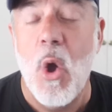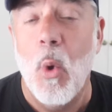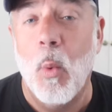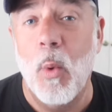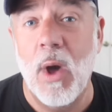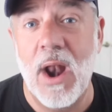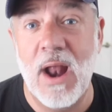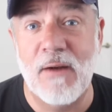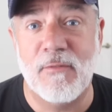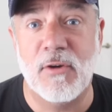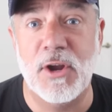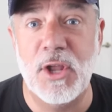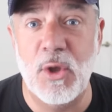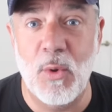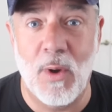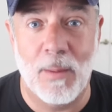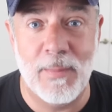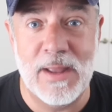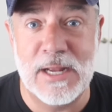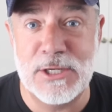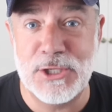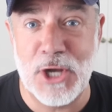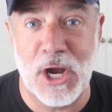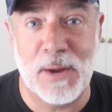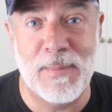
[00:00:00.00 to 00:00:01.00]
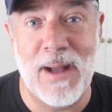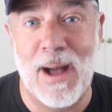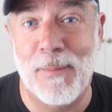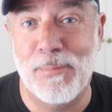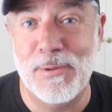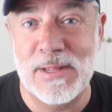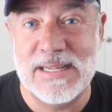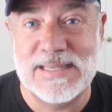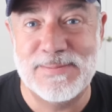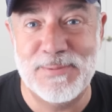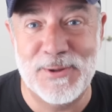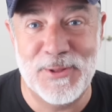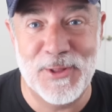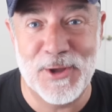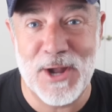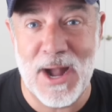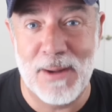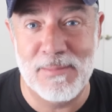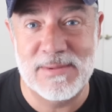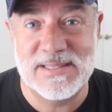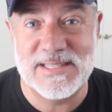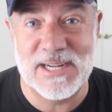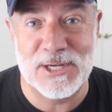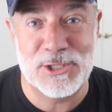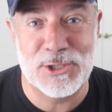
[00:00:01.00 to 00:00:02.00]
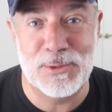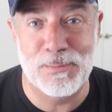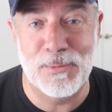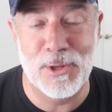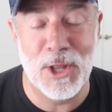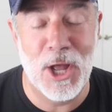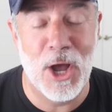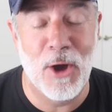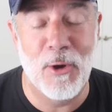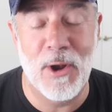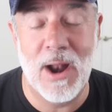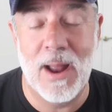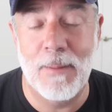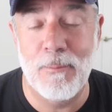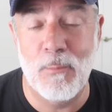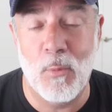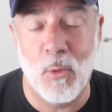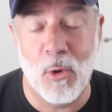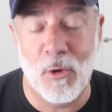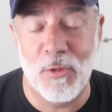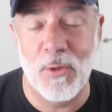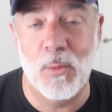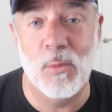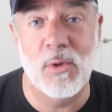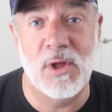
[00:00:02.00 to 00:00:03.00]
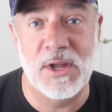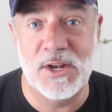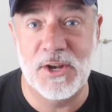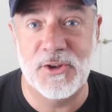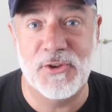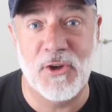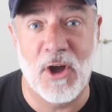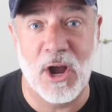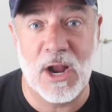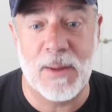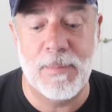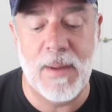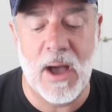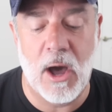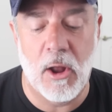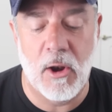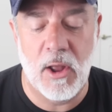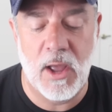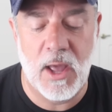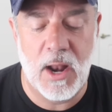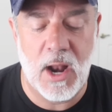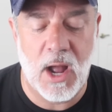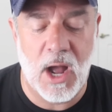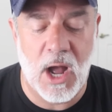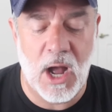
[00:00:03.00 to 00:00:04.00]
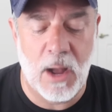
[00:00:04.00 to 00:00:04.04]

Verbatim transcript: whatever you want me to talk about, please put in the comment section below, and I'm more than willing to talk about it.